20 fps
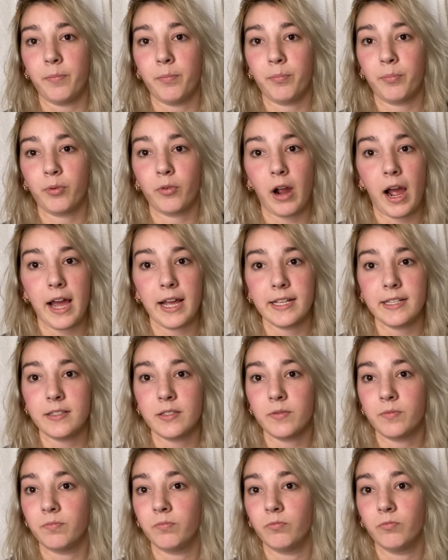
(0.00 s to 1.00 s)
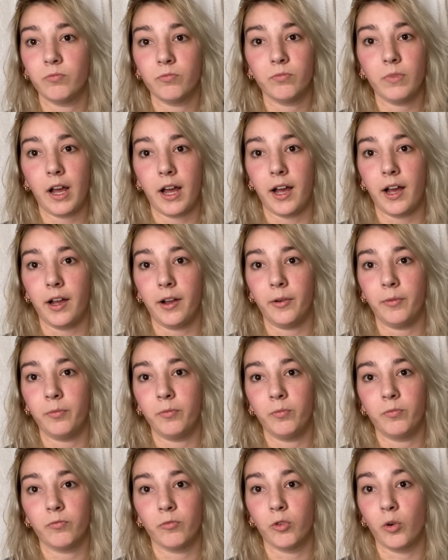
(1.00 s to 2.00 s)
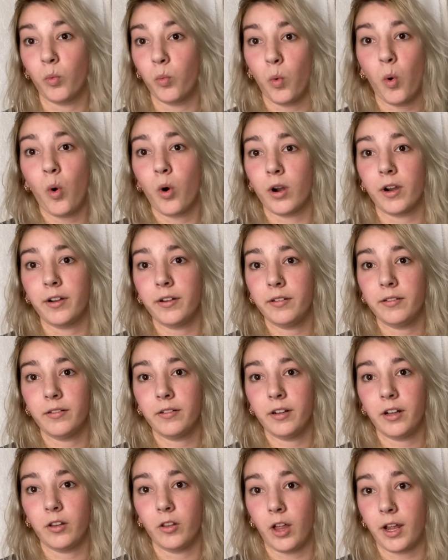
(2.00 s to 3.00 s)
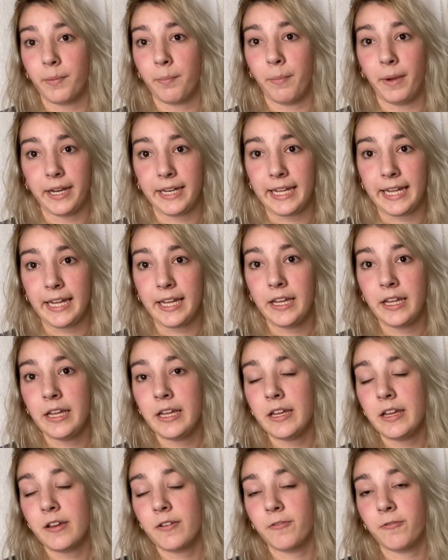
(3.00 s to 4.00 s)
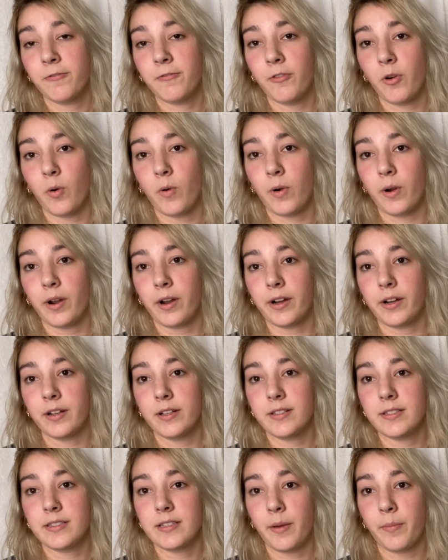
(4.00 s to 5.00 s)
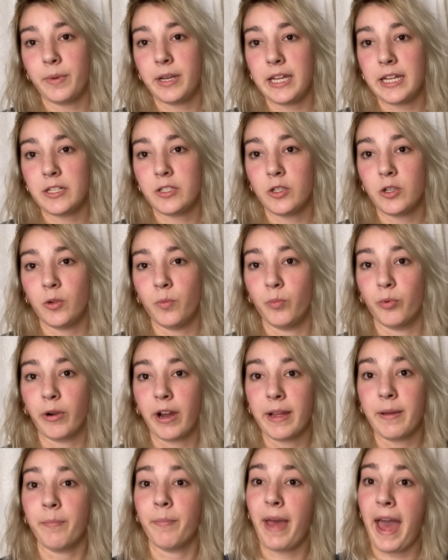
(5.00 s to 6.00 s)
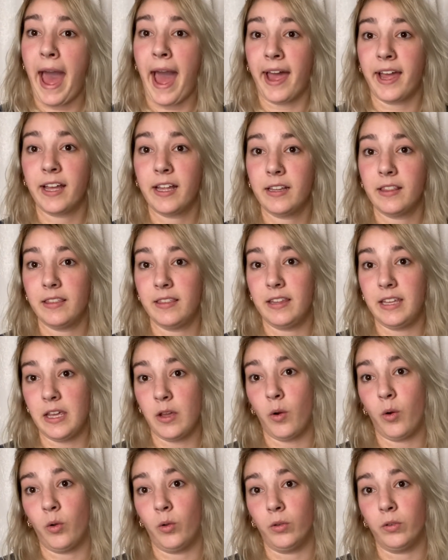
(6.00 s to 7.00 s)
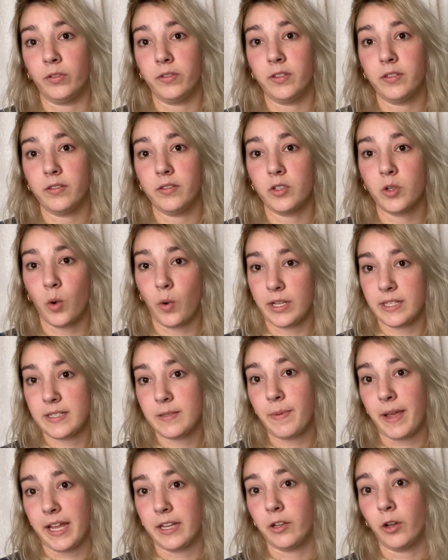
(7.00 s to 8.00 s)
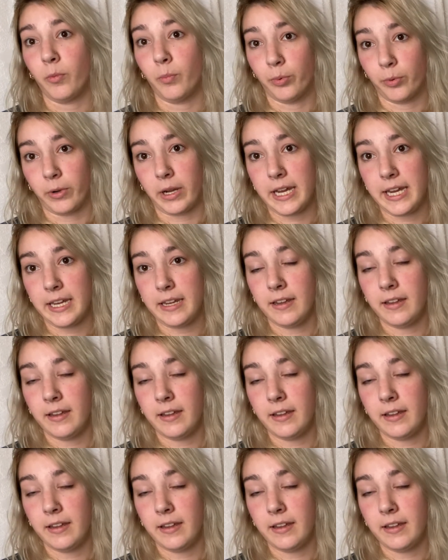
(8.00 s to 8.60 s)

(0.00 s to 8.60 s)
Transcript: prize reward, a lot of money, for somebody to bring back the old toy spaniel breed.